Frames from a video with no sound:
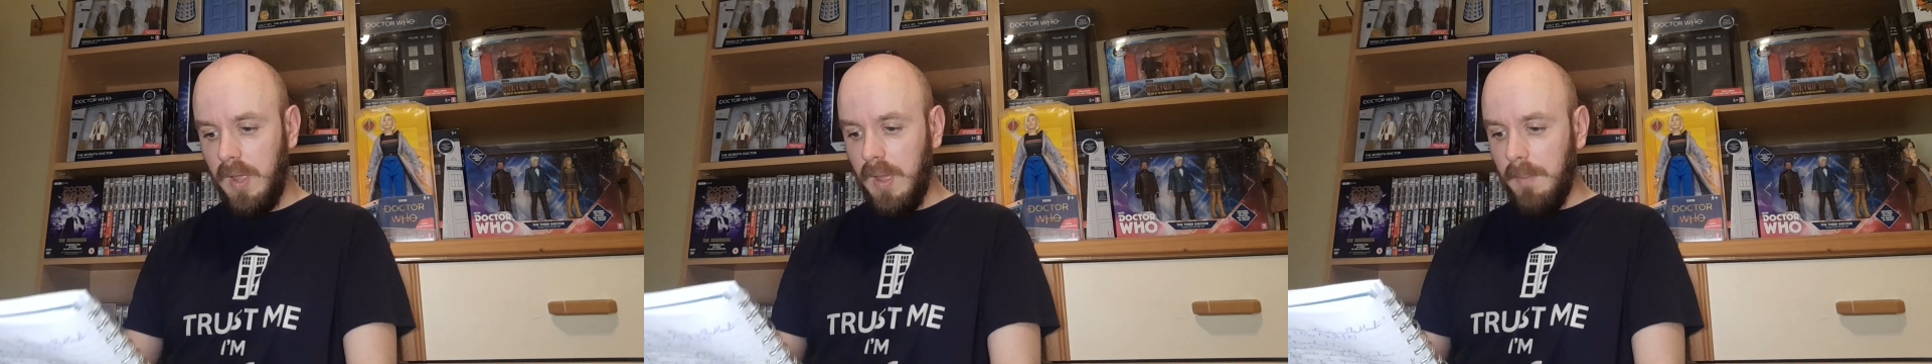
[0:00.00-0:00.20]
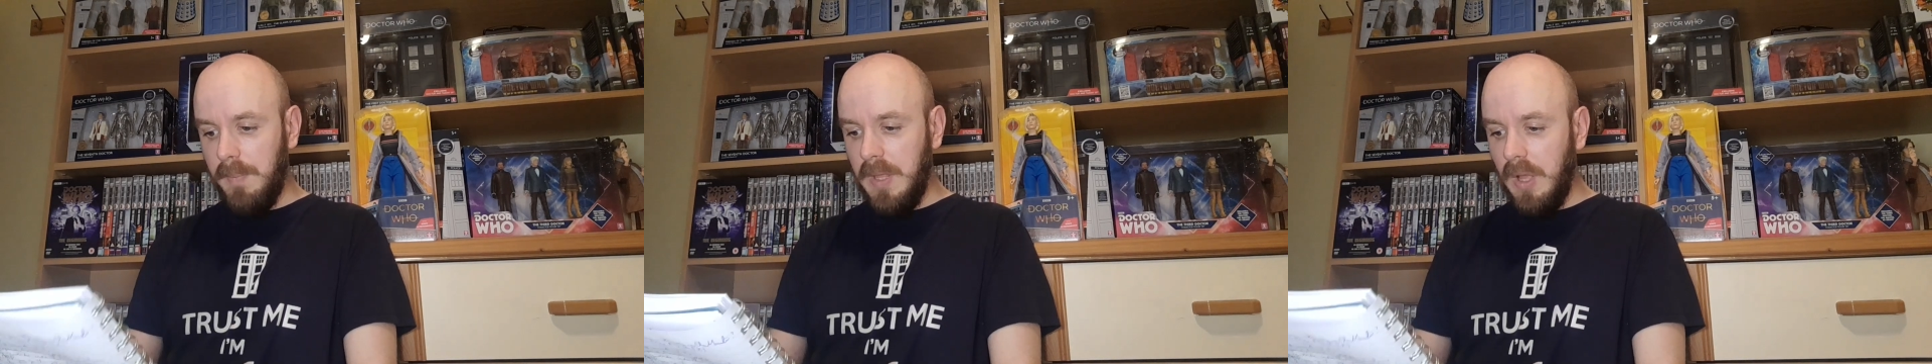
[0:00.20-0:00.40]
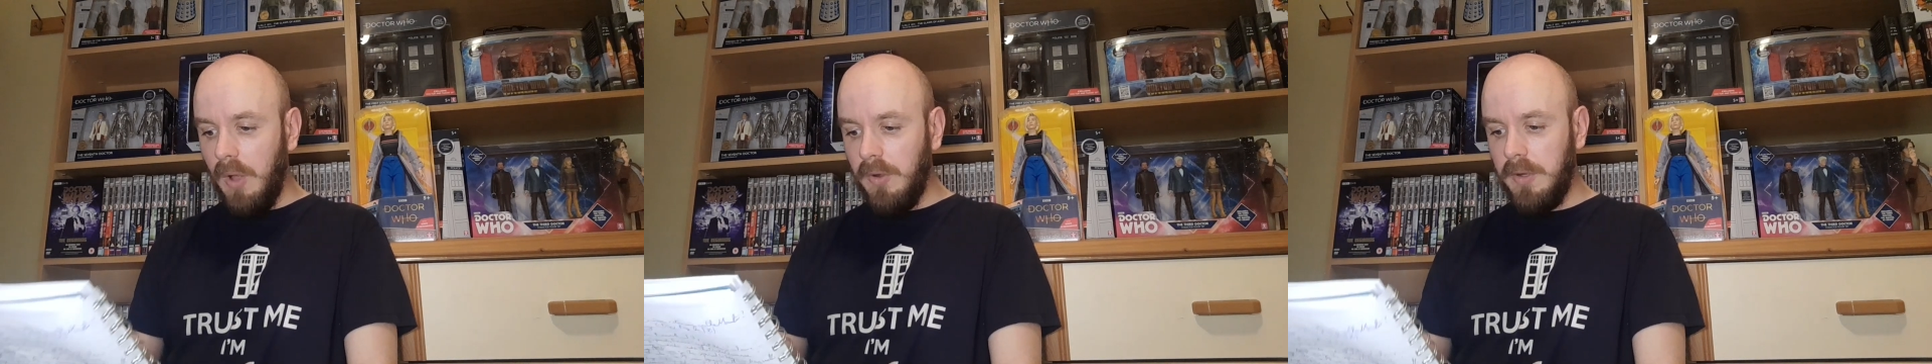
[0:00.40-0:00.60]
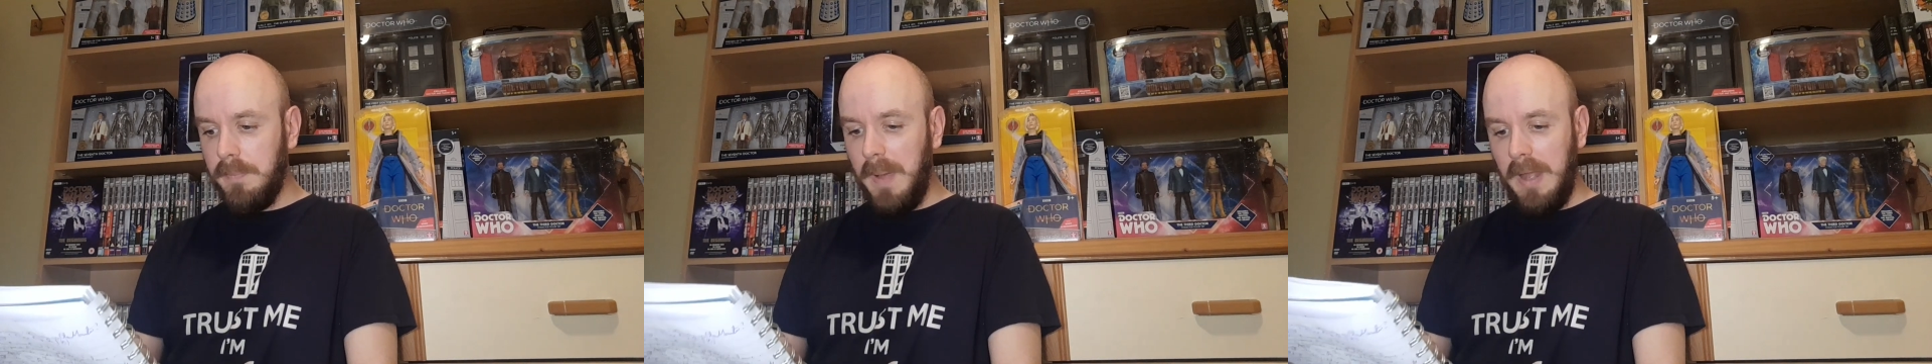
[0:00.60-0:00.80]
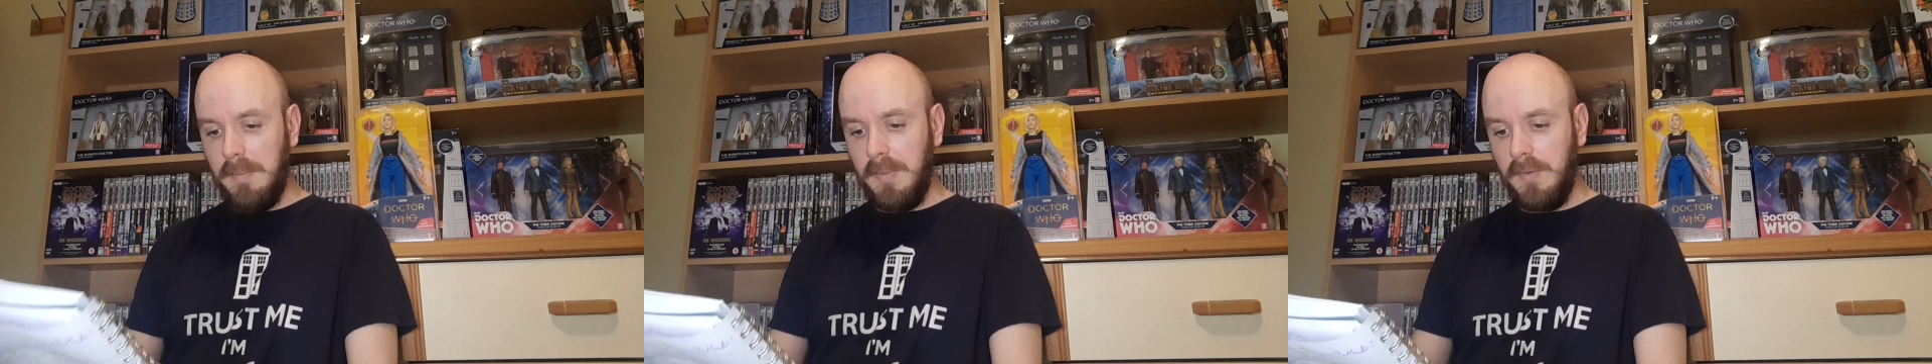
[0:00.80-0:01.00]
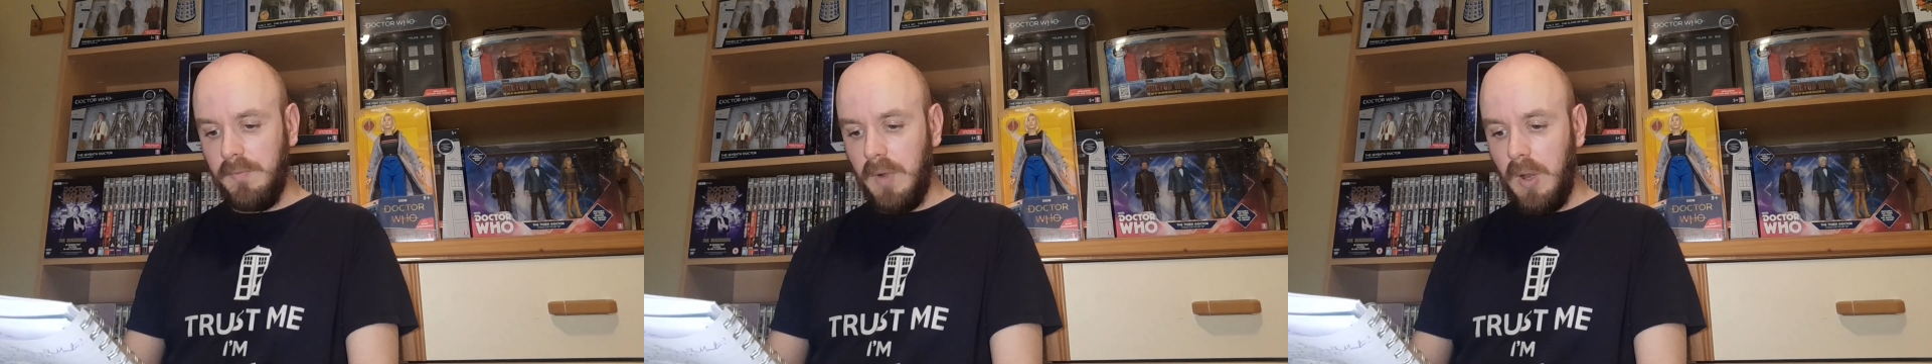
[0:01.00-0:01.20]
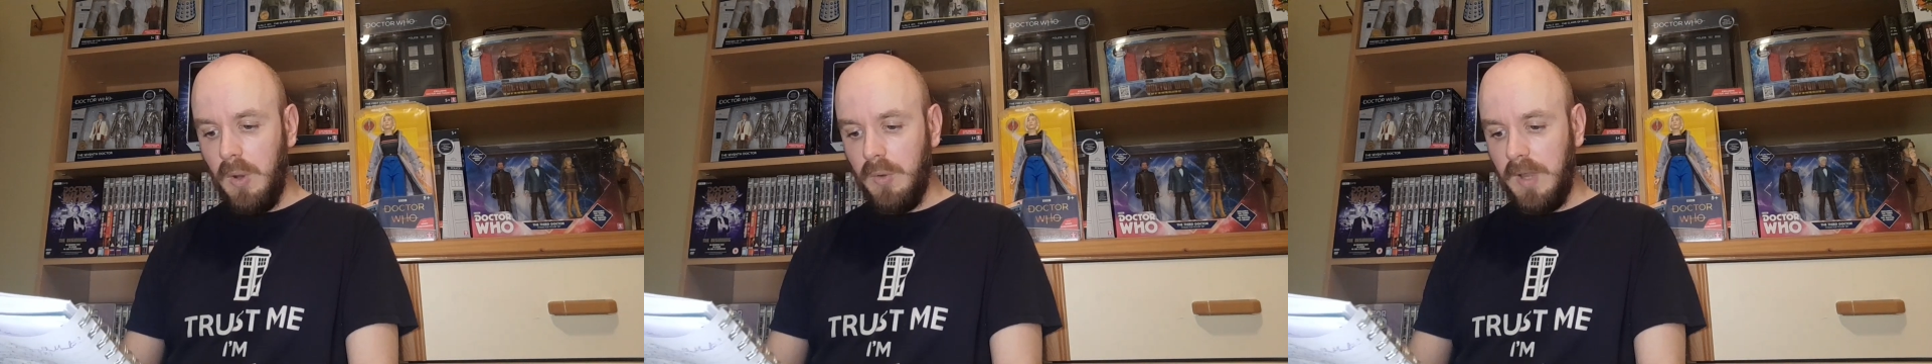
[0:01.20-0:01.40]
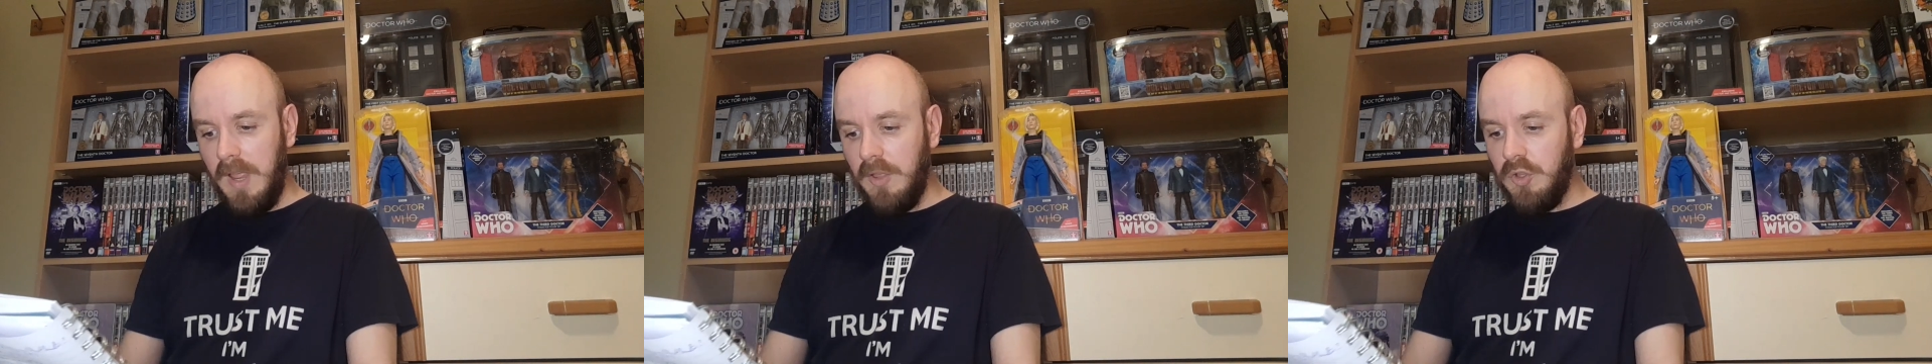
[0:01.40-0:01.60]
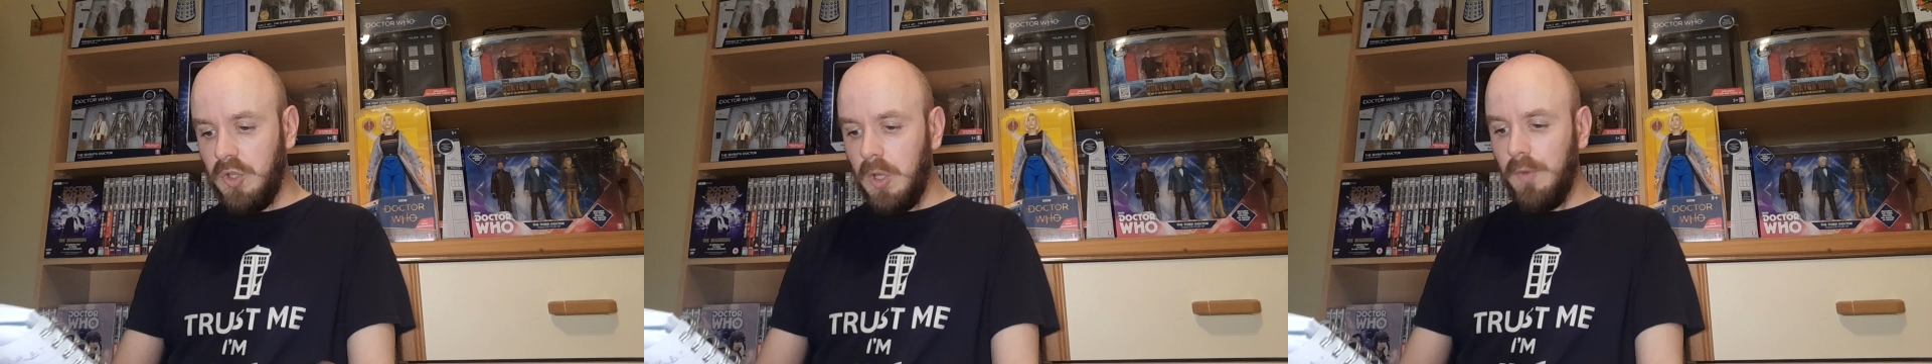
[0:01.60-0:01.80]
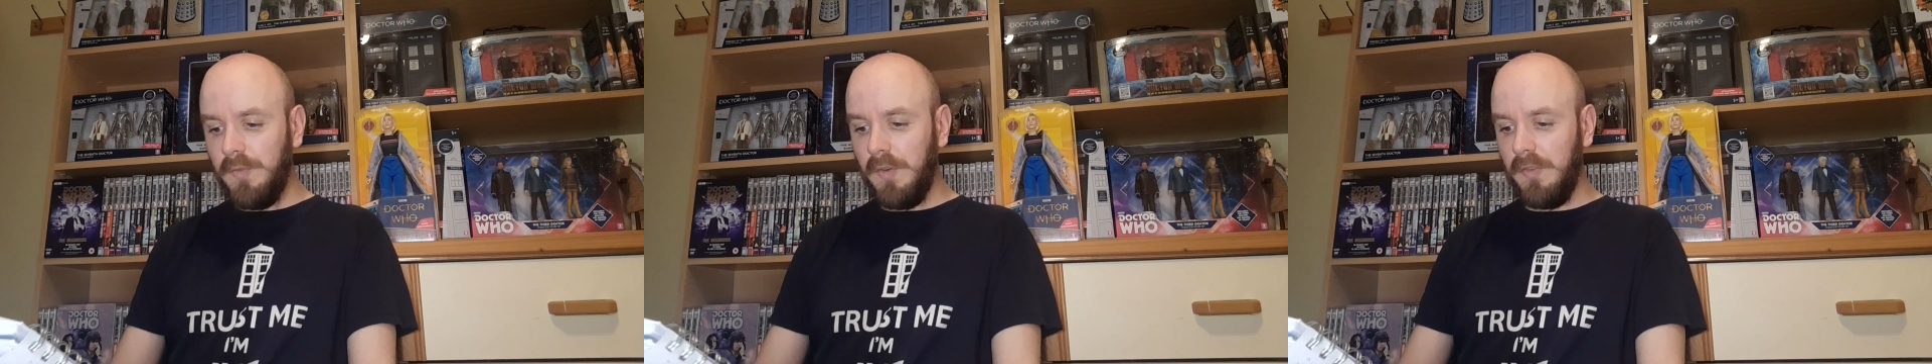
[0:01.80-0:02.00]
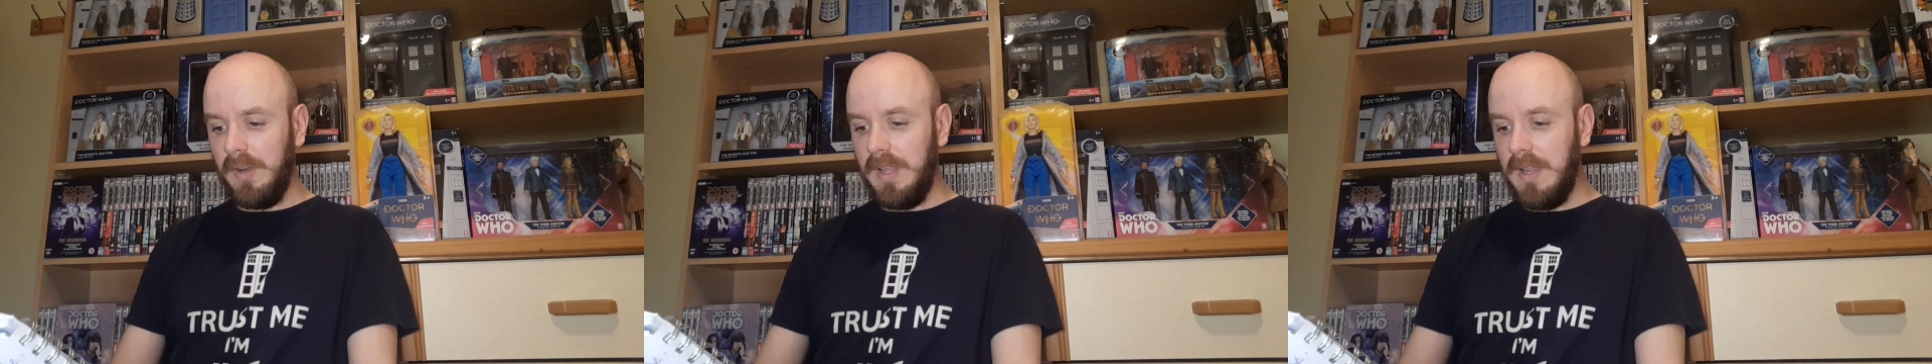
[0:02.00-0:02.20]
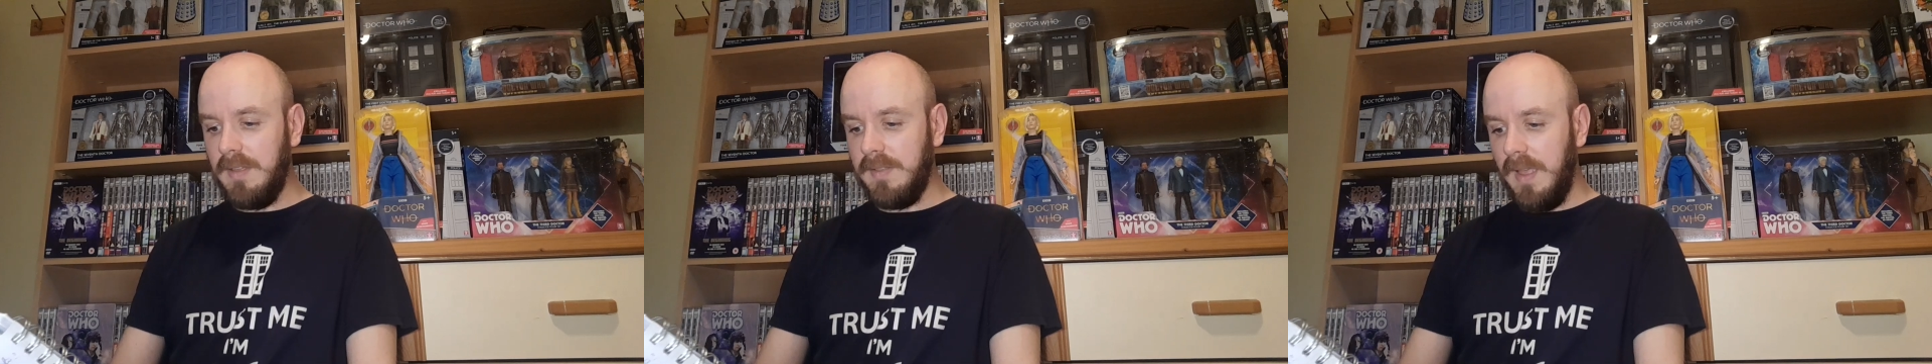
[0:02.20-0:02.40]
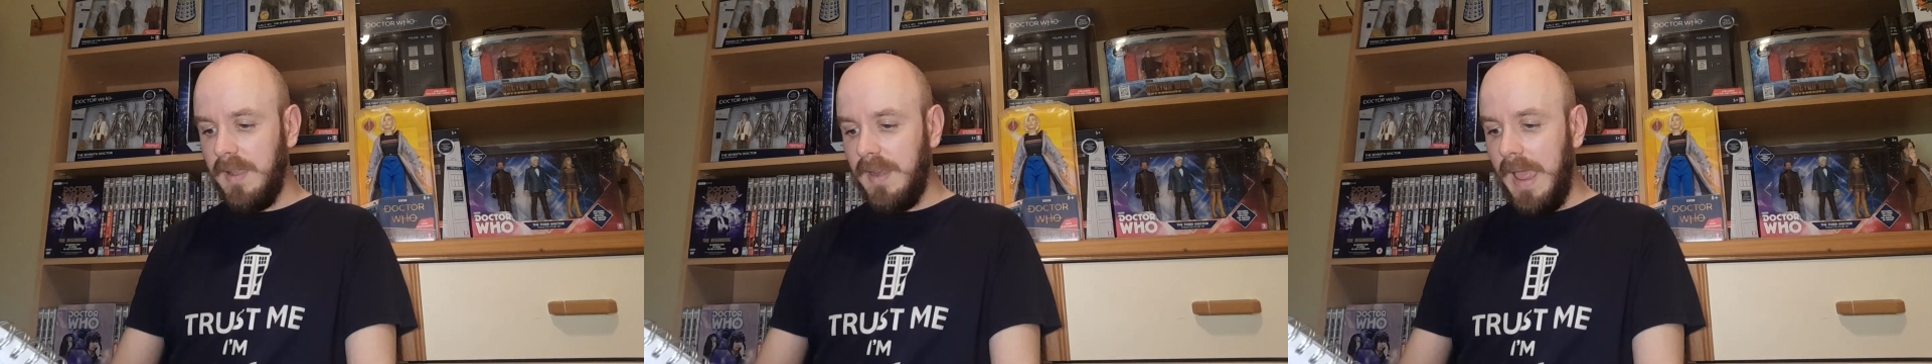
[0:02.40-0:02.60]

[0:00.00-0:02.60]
Beyond Bannerman Road is due for release in